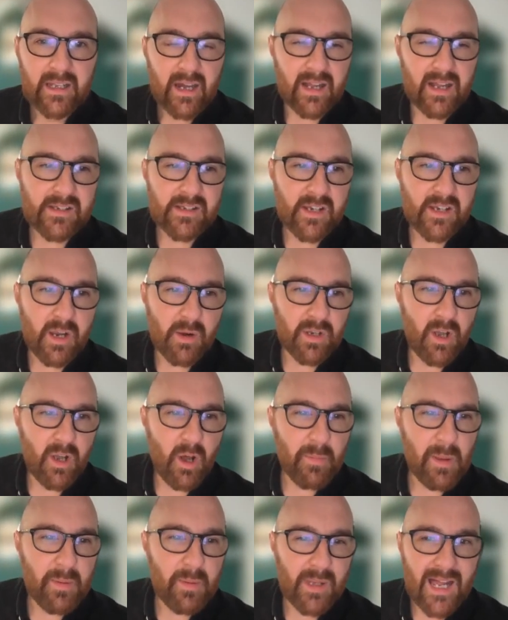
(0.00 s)
And, a lot of
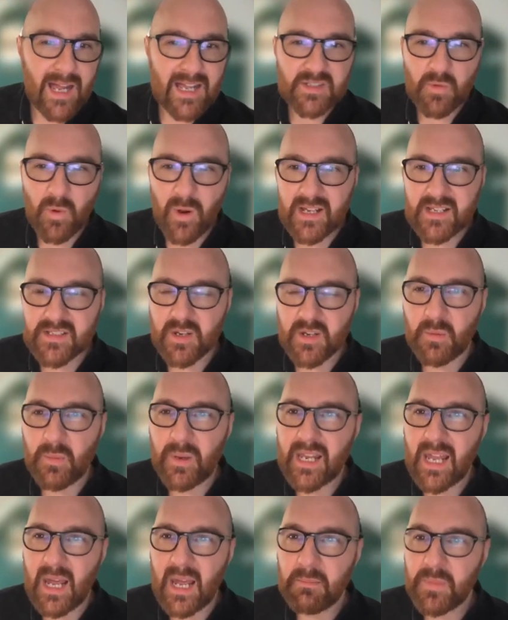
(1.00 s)
people ask why so
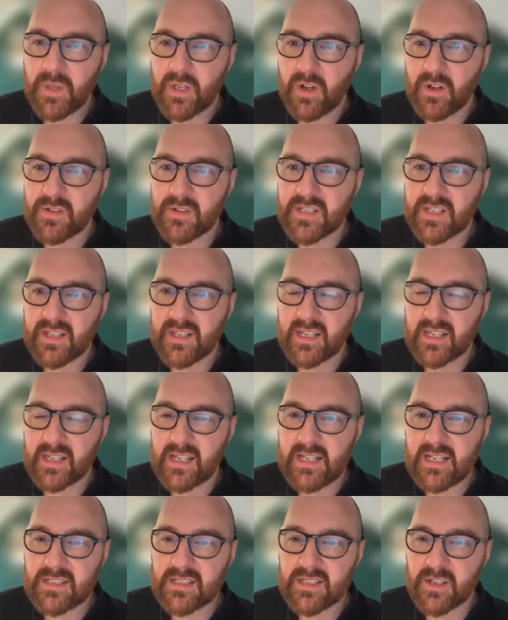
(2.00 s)
many amplicons. I think
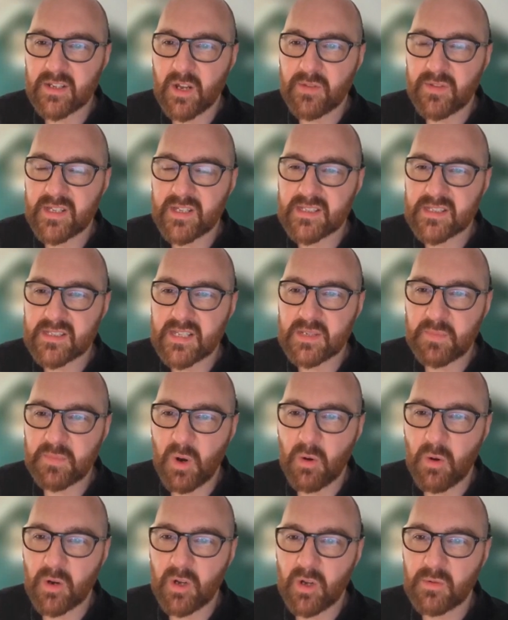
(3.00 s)
it's, this
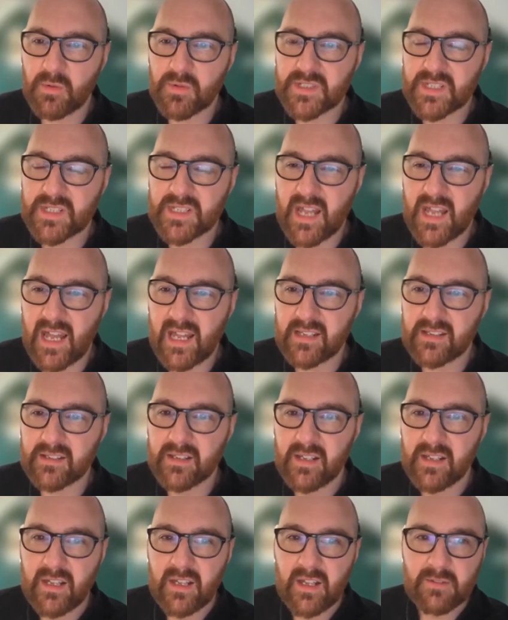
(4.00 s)
protocol was designed
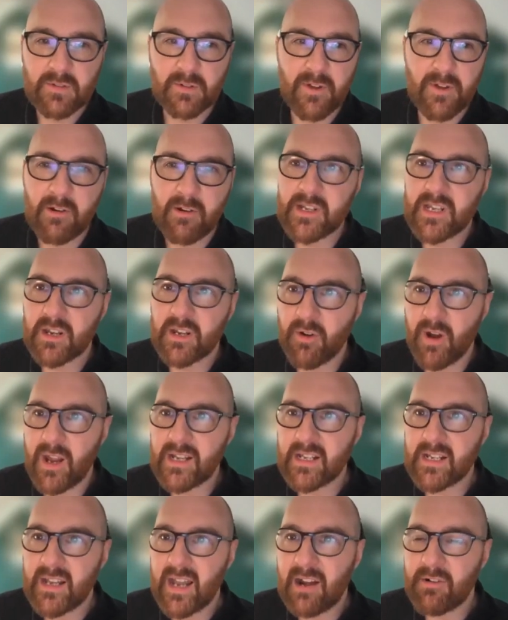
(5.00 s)
for very
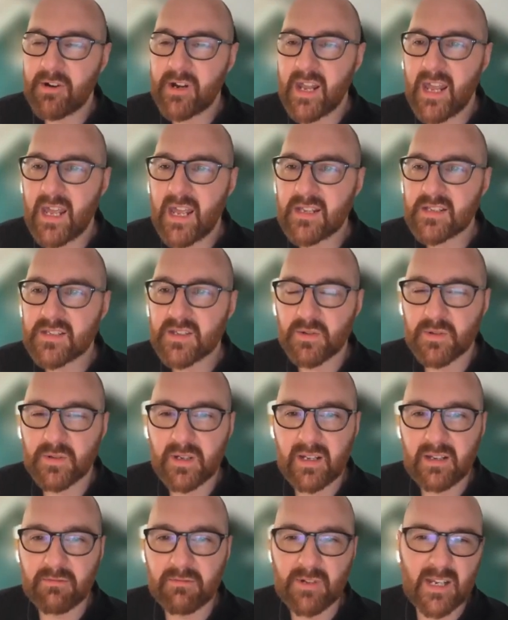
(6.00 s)
degraded RNA. So
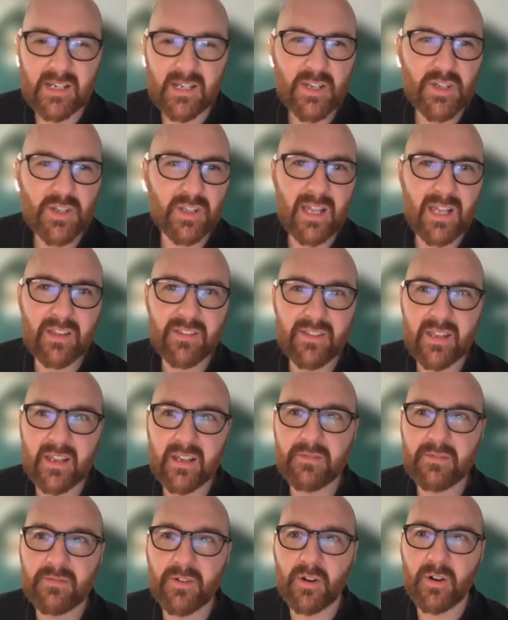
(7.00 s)
initially, I
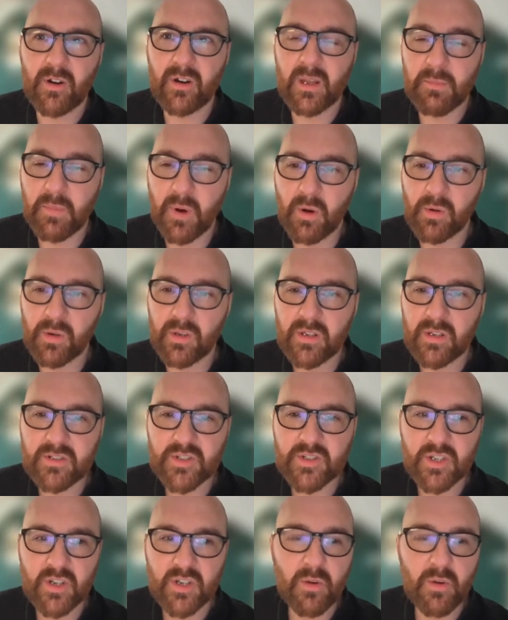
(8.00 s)
think for Ebola
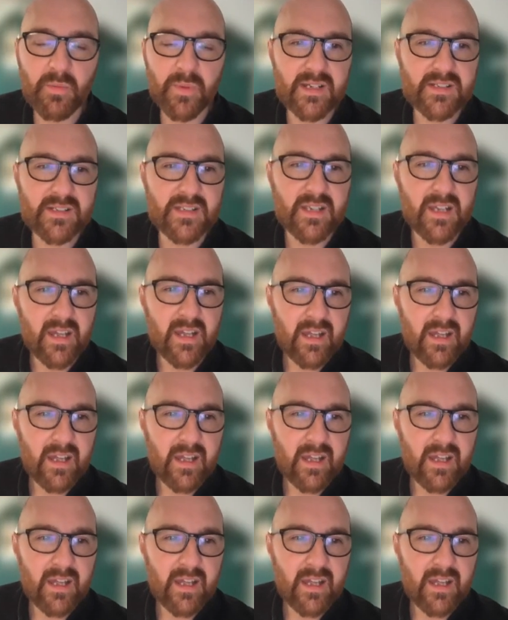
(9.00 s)
genomics.